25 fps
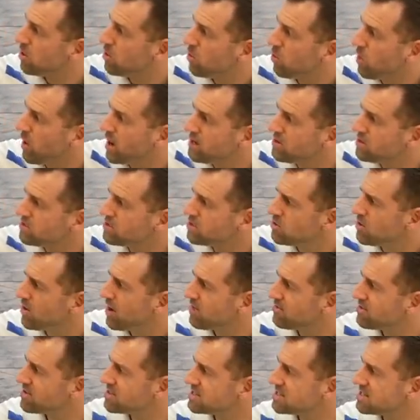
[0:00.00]
why don't you
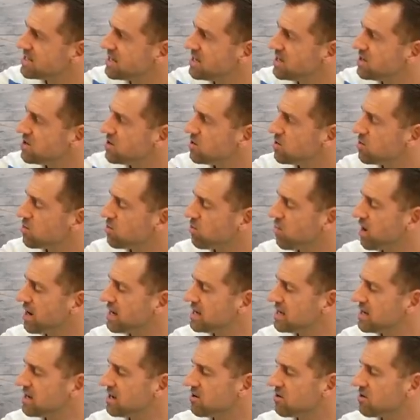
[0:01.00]
have a seat
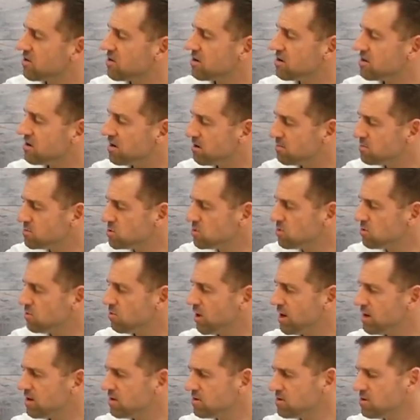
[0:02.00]
right here abdul
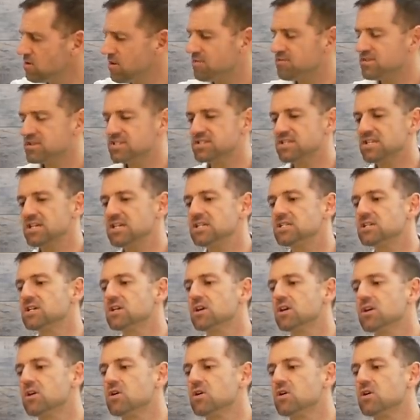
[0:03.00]
why don't you have a seat